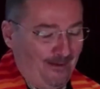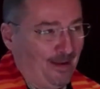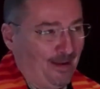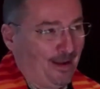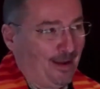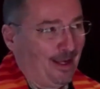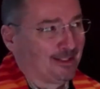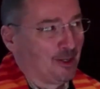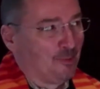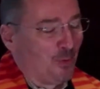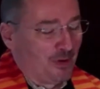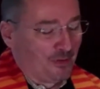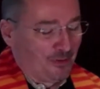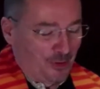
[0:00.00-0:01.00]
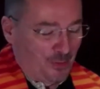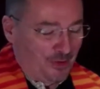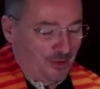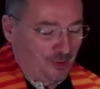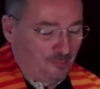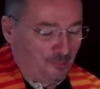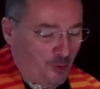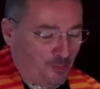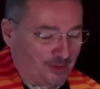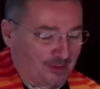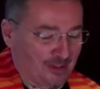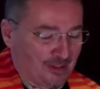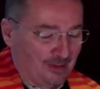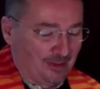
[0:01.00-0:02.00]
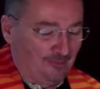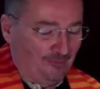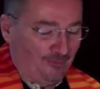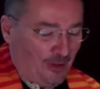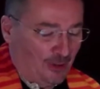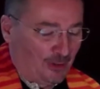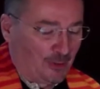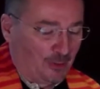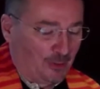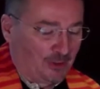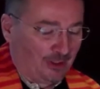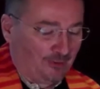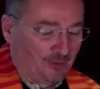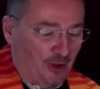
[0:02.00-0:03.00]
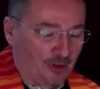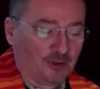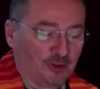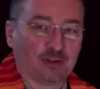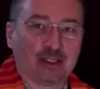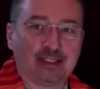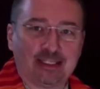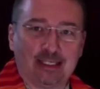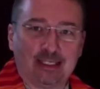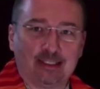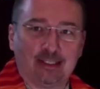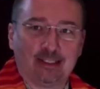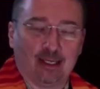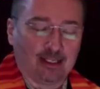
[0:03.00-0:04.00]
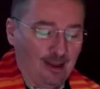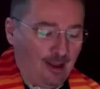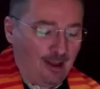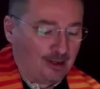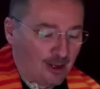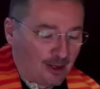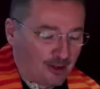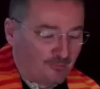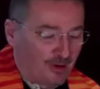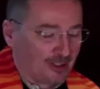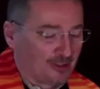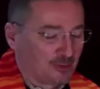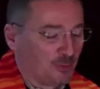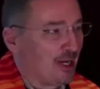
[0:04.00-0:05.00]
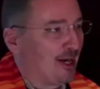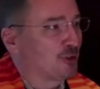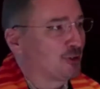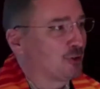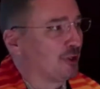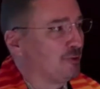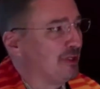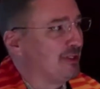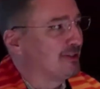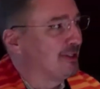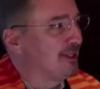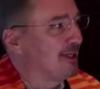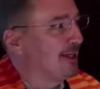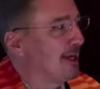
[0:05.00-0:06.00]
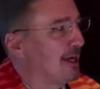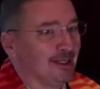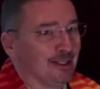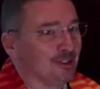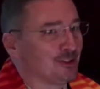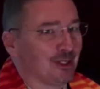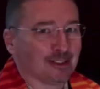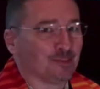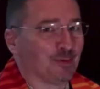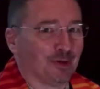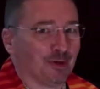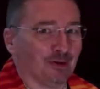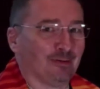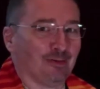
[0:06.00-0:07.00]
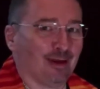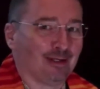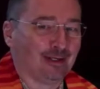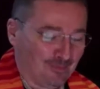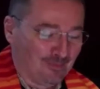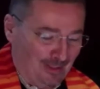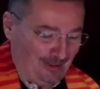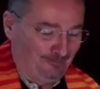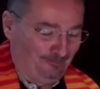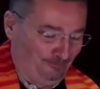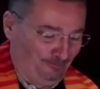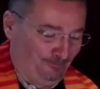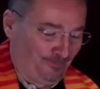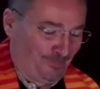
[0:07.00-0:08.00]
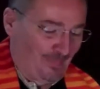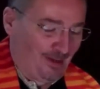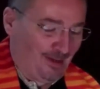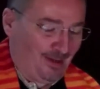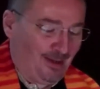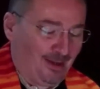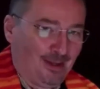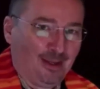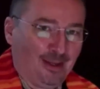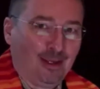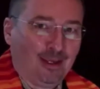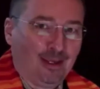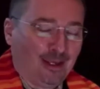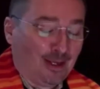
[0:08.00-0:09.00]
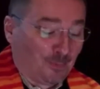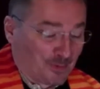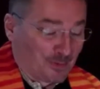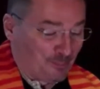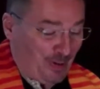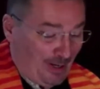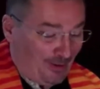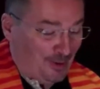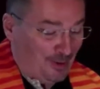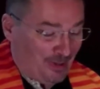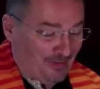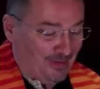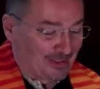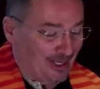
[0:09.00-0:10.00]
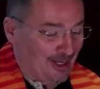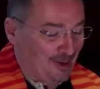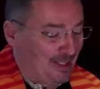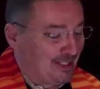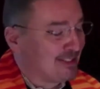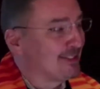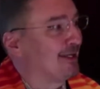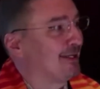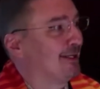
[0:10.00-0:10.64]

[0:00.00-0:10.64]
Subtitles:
At some point, though, in the moments that followed, Cliff Cardinal conceded that none of us would actually be seeing any Shakespeare that evening. It was apparent by the time he said it,